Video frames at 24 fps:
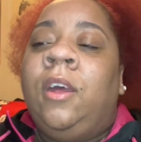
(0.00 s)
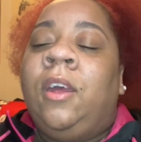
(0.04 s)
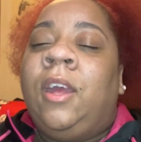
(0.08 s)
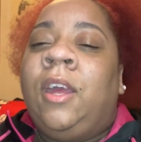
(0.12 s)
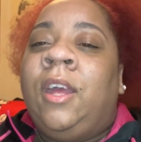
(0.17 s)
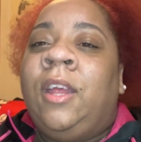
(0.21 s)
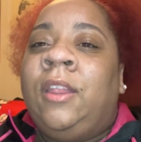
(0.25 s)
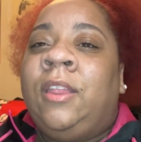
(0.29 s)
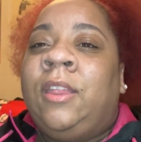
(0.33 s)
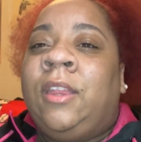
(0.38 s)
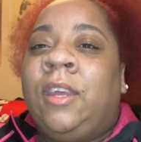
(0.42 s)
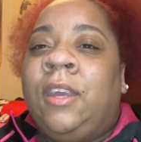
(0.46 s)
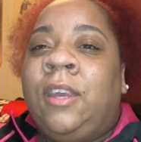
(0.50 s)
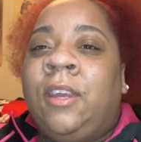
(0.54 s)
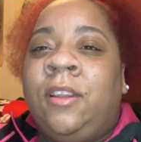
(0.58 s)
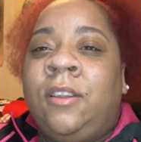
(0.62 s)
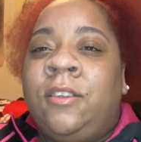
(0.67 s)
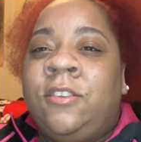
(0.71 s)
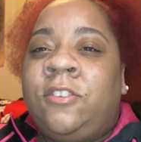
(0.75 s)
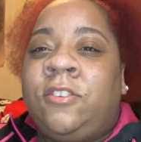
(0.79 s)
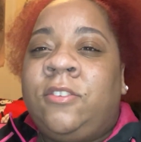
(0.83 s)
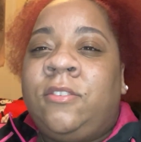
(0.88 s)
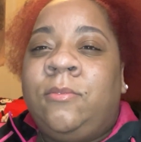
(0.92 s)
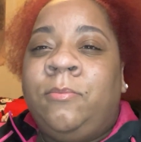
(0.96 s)
And then
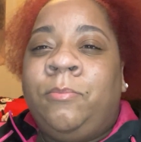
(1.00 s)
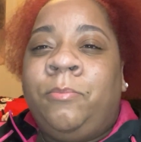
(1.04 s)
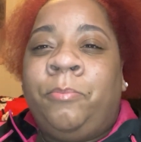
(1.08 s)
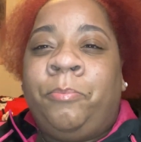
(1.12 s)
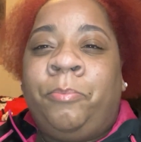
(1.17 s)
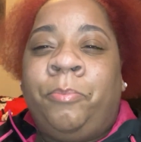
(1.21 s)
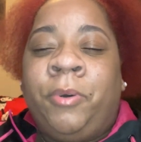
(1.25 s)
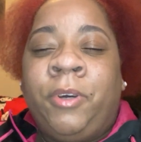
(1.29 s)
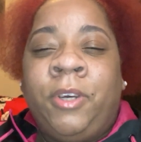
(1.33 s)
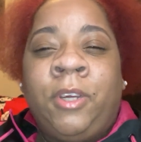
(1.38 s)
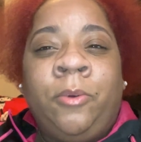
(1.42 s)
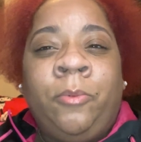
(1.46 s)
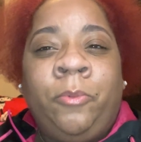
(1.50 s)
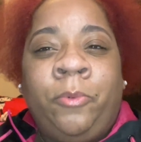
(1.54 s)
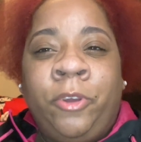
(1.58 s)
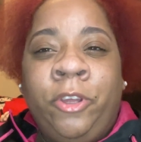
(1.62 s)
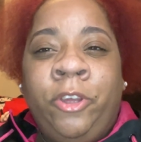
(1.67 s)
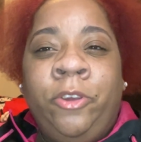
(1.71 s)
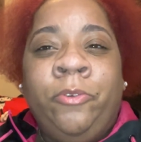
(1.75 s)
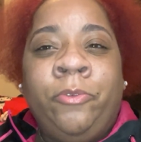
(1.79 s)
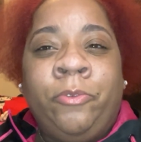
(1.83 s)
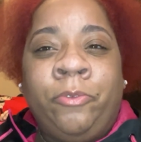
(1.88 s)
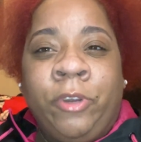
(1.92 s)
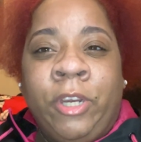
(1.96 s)
it's, but when
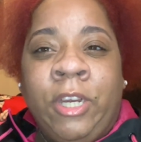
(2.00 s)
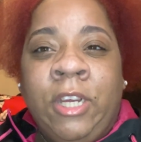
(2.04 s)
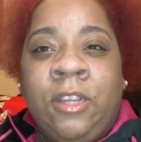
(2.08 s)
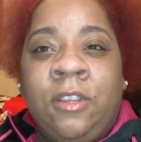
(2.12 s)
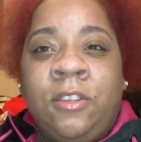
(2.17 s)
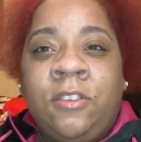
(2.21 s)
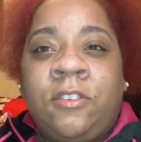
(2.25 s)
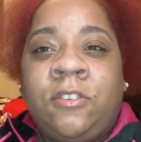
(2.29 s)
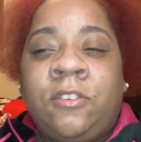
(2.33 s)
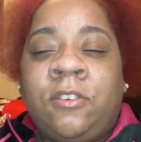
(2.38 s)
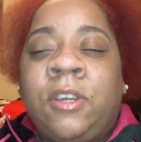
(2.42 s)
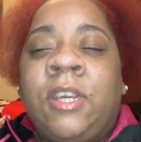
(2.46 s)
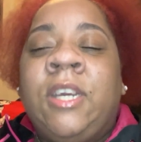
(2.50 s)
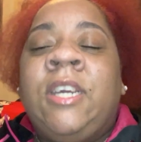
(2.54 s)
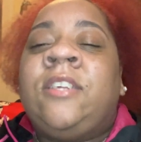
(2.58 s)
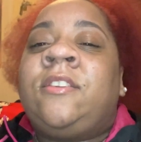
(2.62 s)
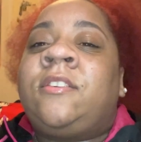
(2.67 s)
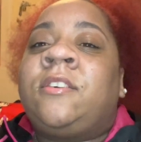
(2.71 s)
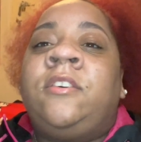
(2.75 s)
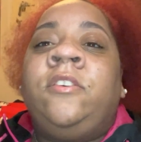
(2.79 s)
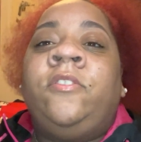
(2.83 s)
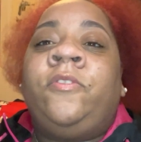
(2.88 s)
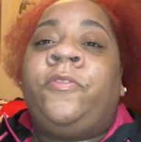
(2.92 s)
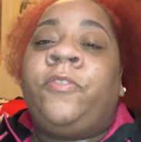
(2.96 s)
you read the story, it's
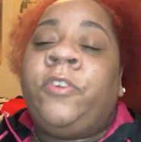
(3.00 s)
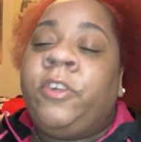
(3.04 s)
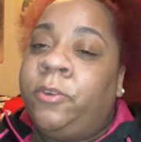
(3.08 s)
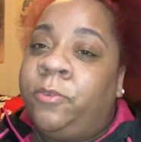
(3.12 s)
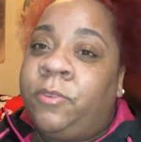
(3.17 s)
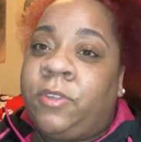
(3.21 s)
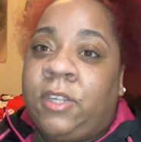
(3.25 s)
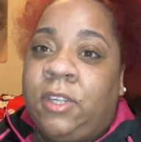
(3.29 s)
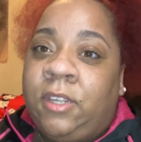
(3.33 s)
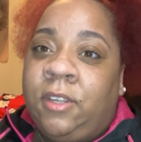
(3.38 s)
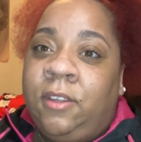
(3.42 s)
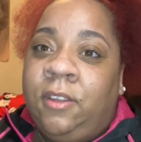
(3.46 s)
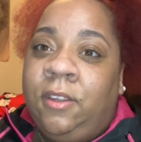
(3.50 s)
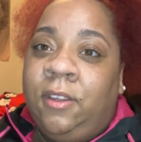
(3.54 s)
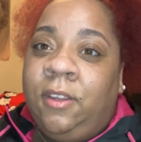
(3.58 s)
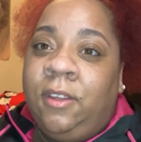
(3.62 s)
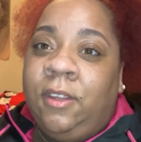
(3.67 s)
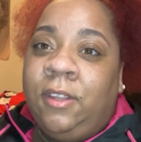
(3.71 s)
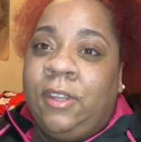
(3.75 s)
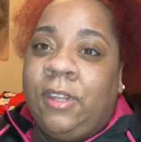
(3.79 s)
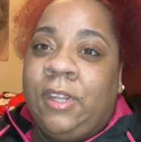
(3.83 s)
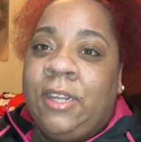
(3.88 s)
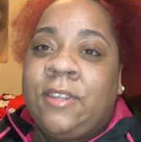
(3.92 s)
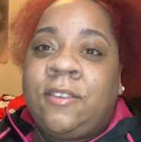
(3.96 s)
confusing.
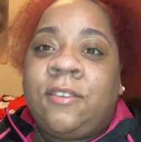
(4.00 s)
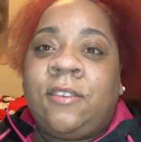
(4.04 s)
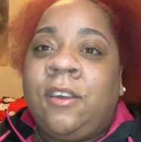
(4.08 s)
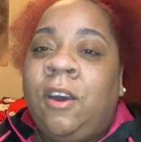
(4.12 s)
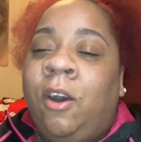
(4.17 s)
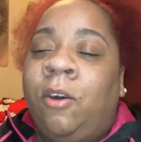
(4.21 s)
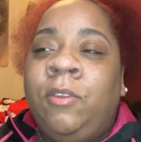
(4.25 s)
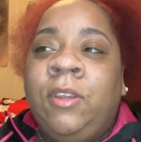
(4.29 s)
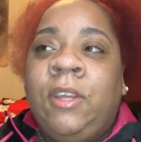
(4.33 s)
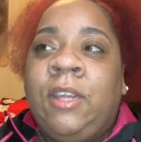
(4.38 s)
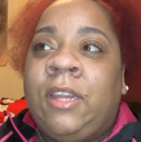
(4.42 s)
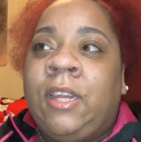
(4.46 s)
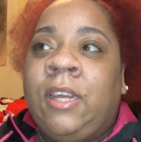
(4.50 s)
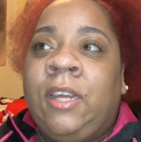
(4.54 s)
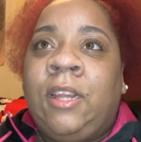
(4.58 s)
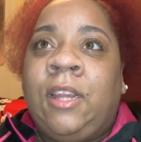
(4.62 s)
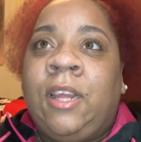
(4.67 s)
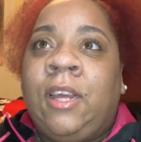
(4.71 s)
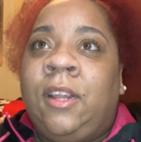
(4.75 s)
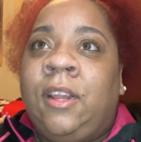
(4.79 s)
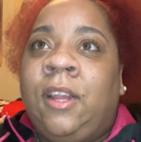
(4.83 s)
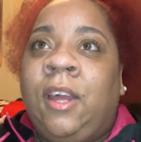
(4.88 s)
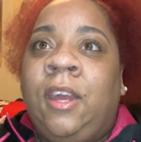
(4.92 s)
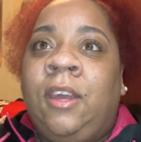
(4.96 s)
It's the only thing
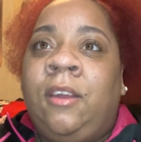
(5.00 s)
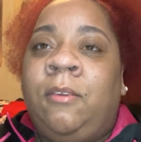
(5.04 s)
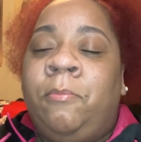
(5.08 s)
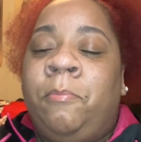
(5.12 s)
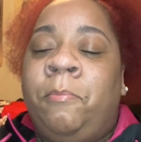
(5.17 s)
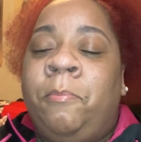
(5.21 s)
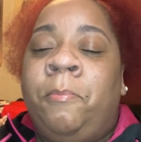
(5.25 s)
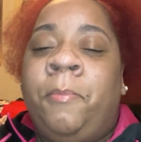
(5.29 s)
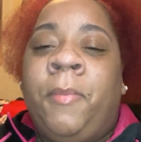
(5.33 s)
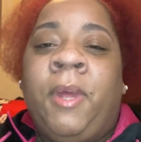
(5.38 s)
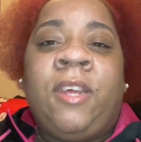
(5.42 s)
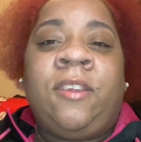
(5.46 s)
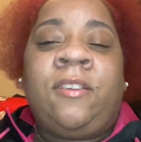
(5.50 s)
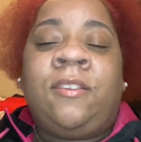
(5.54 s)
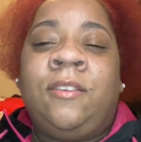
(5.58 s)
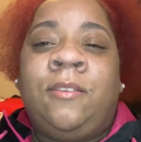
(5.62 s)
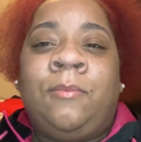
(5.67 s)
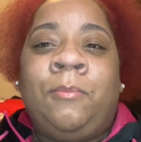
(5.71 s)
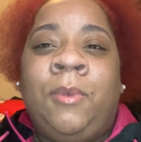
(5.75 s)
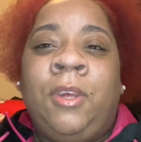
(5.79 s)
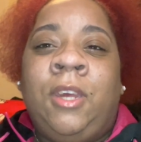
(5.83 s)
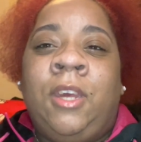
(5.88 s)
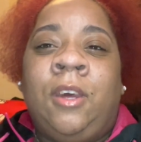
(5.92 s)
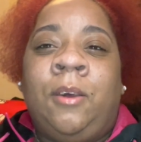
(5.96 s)
that like messes
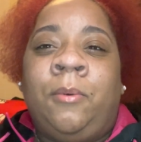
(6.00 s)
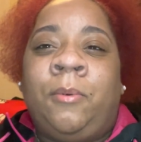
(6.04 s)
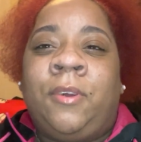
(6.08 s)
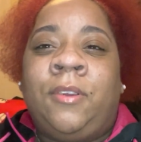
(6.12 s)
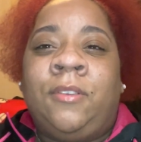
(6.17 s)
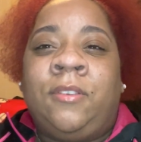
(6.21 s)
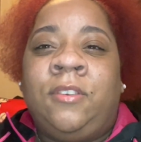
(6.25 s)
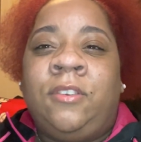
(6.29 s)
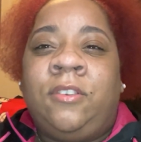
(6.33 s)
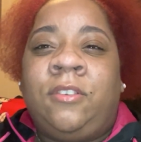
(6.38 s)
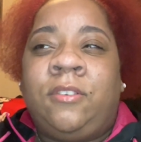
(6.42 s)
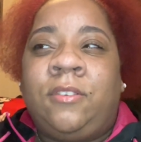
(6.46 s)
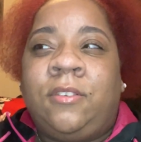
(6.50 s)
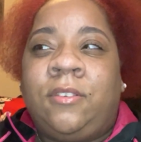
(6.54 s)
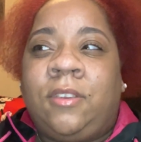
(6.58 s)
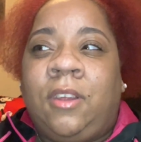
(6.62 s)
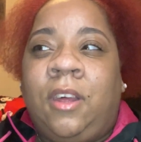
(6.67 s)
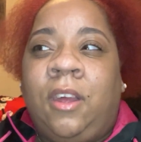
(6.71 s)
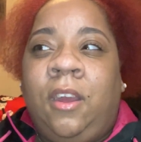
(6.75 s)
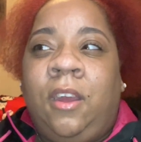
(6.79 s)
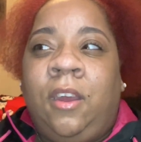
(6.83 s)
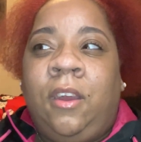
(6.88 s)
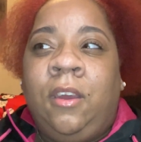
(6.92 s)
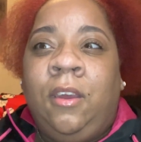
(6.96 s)
me up, because it's just
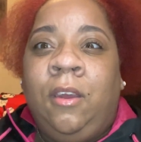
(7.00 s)
like,